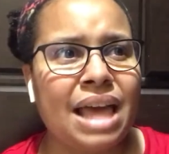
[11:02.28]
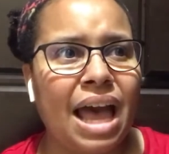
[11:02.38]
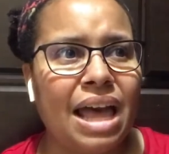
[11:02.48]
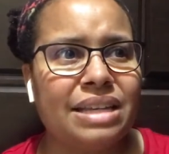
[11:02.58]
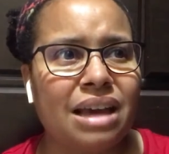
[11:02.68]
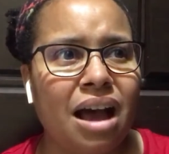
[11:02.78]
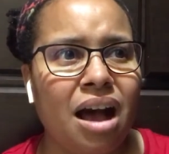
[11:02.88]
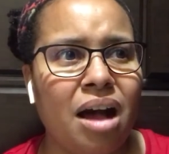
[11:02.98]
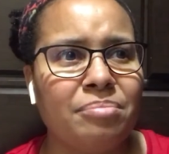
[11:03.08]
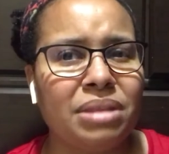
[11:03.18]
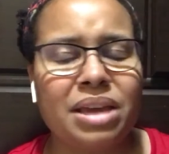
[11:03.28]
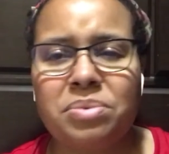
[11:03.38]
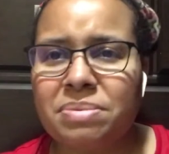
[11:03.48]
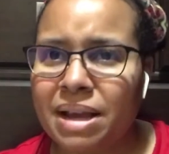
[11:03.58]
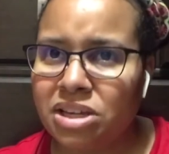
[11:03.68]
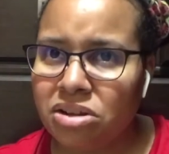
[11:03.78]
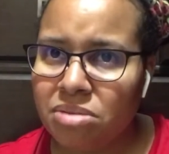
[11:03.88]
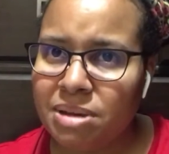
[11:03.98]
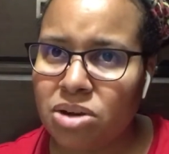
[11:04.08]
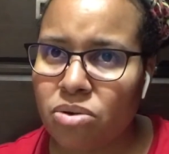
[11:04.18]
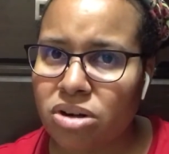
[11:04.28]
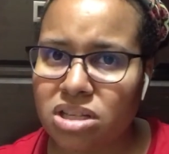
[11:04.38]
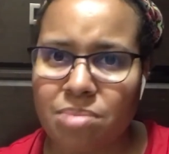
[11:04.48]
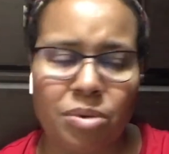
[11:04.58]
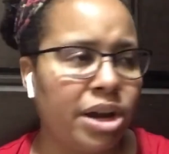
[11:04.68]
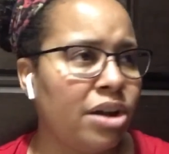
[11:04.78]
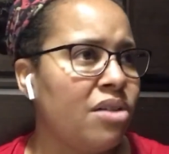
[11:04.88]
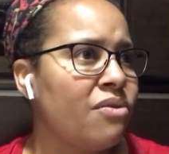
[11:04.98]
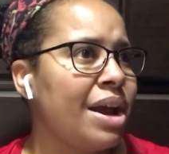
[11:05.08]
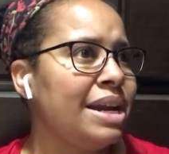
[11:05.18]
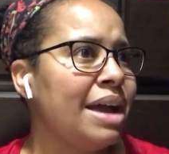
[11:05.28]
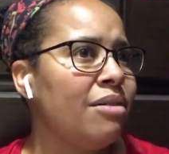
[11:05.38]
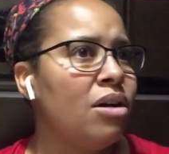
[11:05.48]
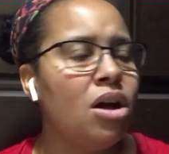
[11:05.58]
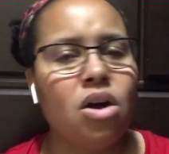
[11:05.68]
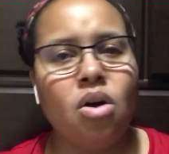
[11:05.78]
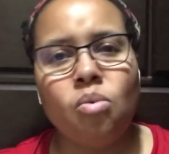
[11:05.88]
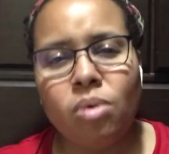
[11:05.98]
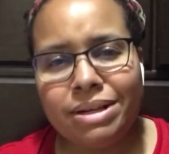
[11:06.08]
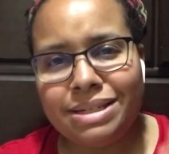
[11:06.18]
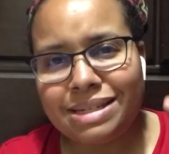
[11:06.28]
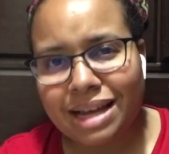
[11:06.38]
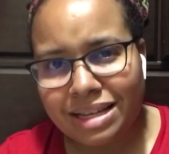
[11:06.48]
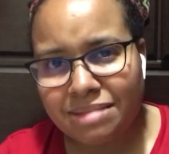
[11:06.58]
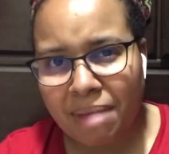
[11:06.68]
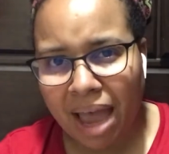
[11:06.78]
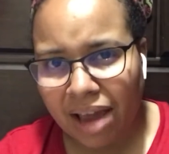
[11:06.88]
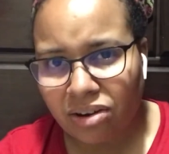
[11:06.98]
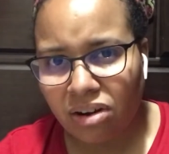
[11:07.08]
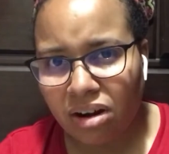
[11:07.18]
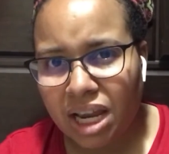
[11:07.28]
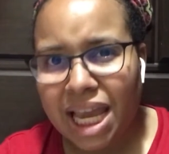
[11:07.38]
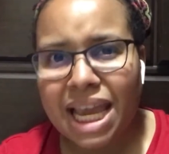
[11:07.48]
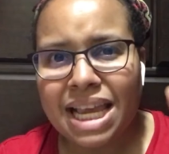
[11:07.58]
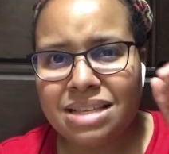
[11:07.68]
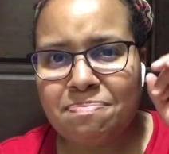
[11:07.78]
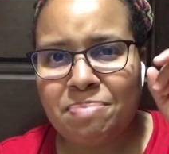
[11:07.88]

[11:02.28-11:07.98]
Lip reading: that, like with my Udemy course I'm working on right now, what does matter is